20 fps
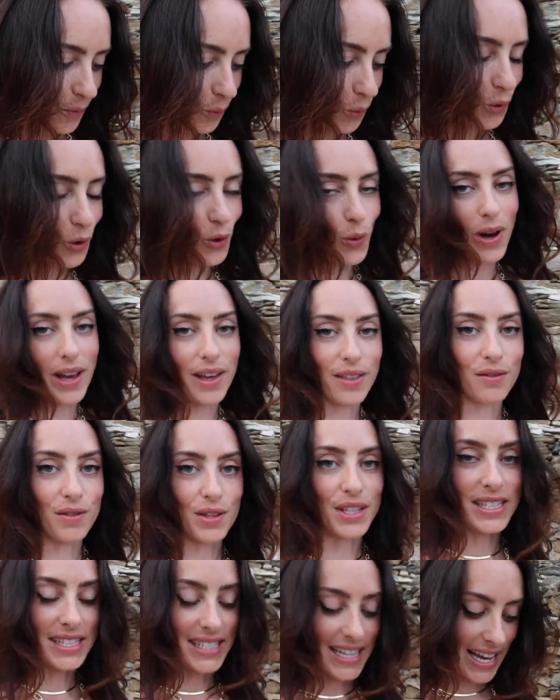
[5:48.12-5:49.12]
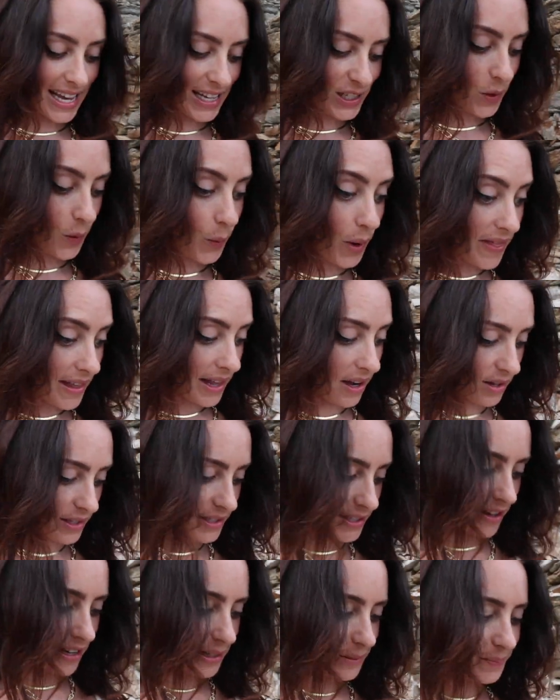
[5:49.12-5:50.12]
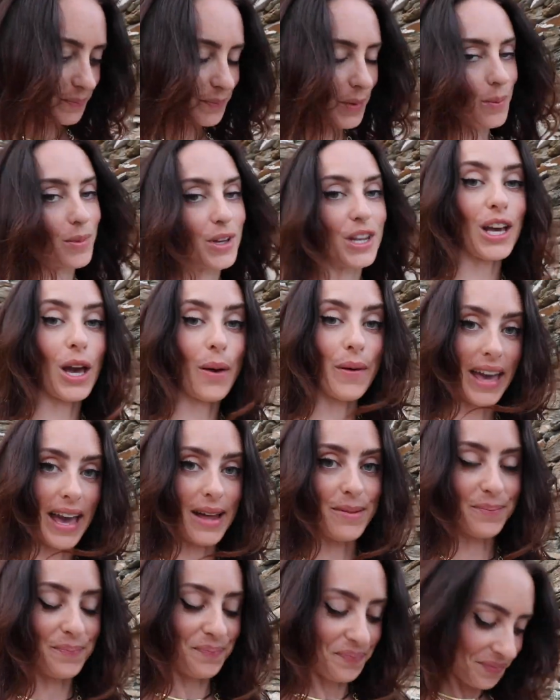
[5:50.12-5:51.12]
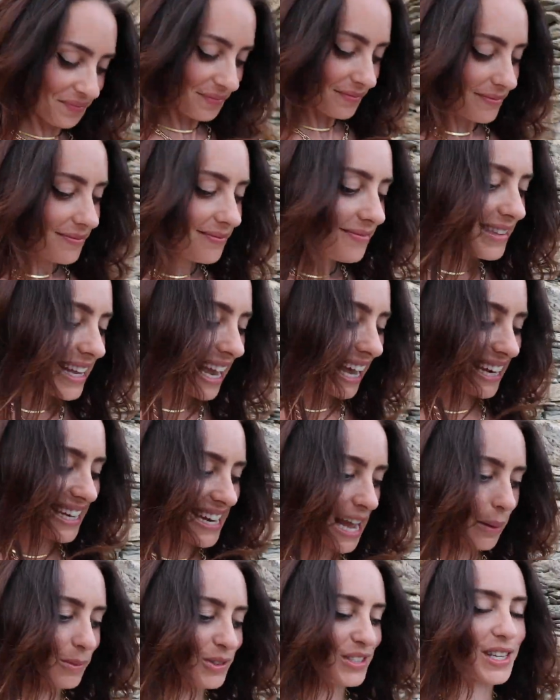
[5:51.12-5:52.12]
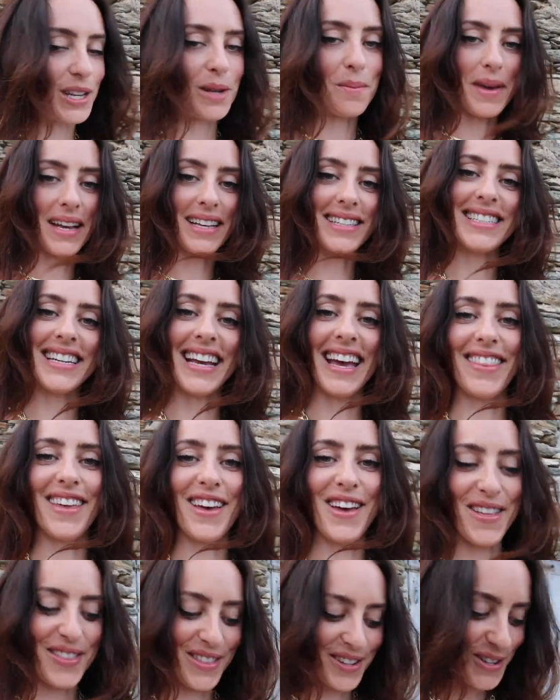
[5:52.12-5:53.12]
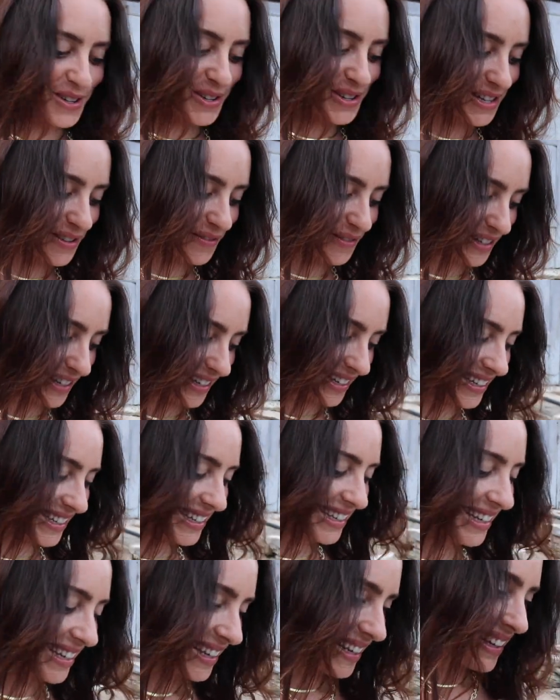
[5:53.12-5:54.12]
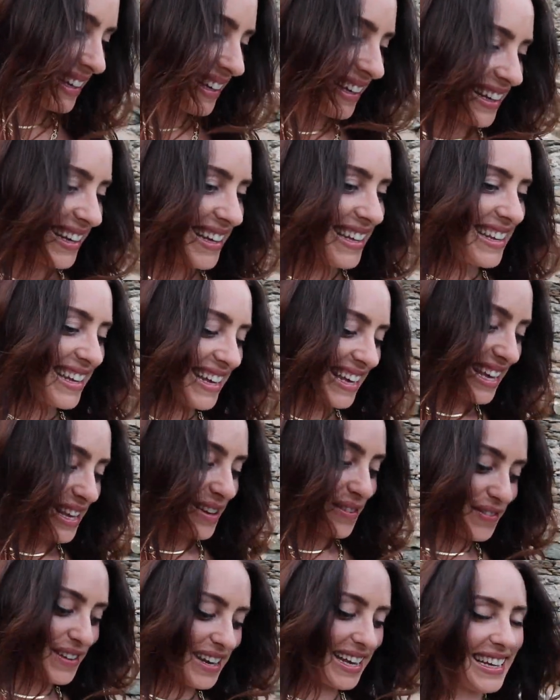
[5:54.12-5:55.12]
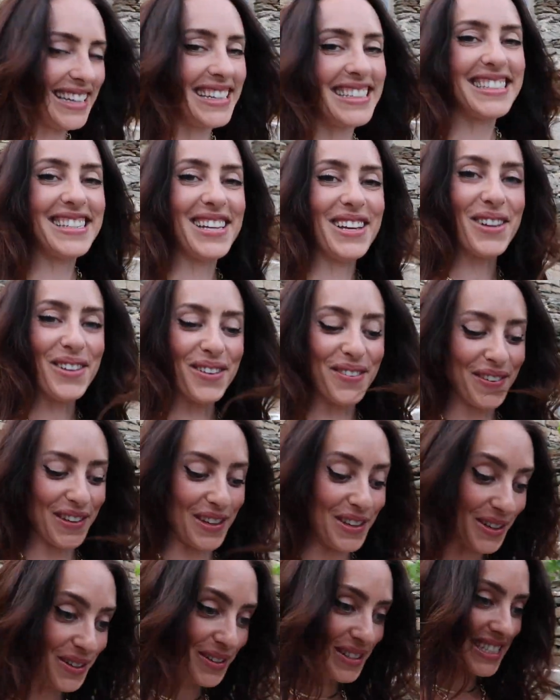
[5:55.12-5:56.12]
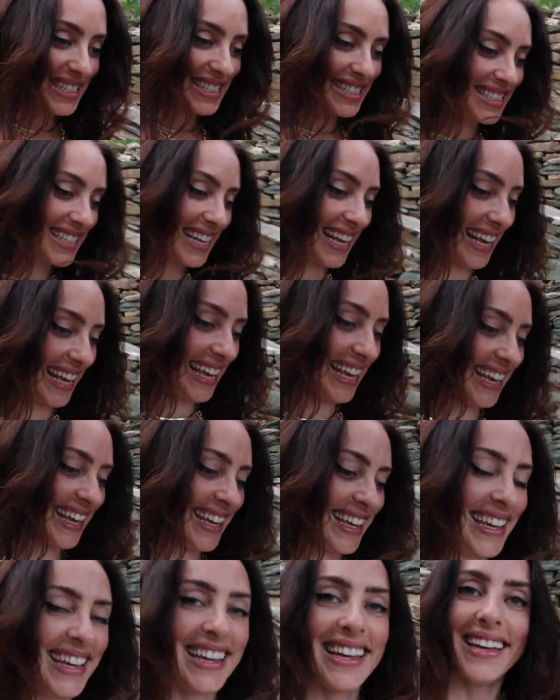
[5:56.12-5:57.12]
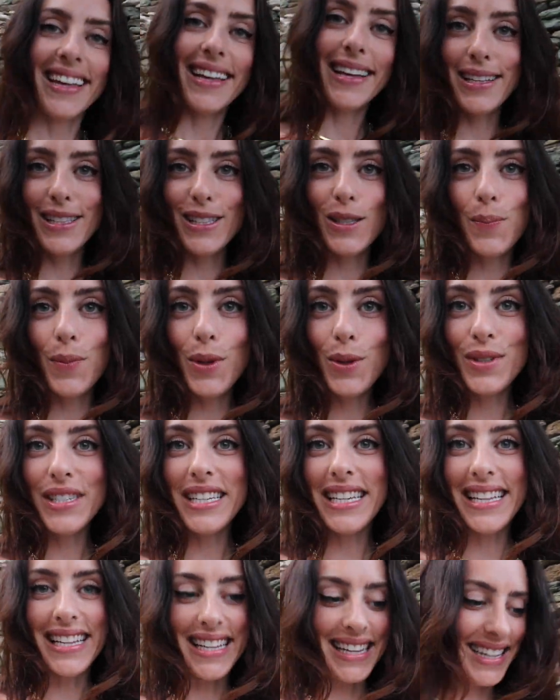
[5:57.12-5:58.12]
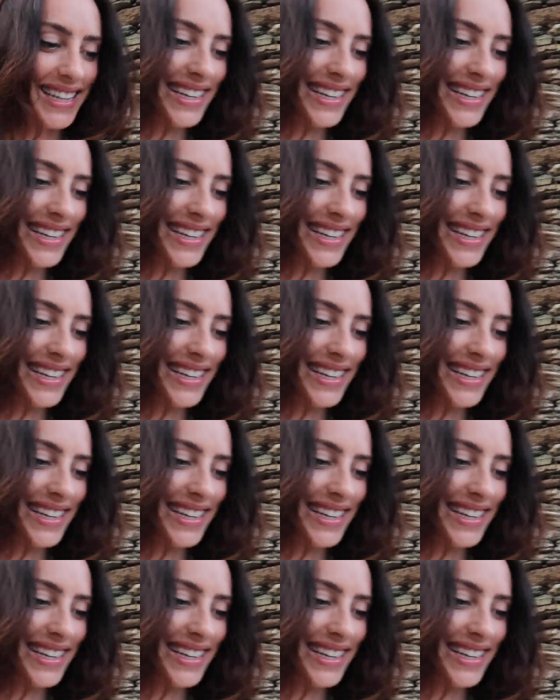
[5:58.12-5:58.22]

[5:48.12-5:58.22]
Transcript: walkway through the sea. So I went there last night, I'm gonna go again, and yeah, I'm just gonna mix together the two different evenings for you to see its beauty.